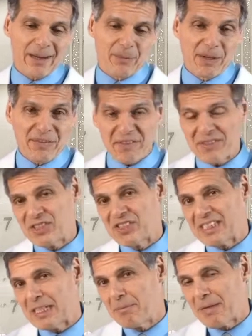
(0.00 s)
we've even
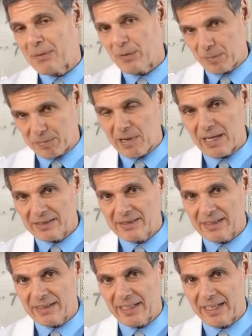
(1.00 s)
seen in men with
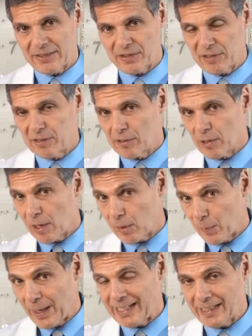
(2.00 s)
prostate cancer who are
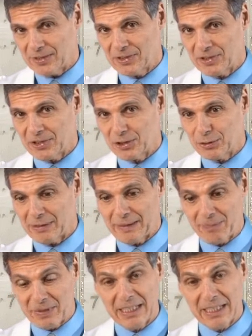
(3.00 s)
awaiting surgery,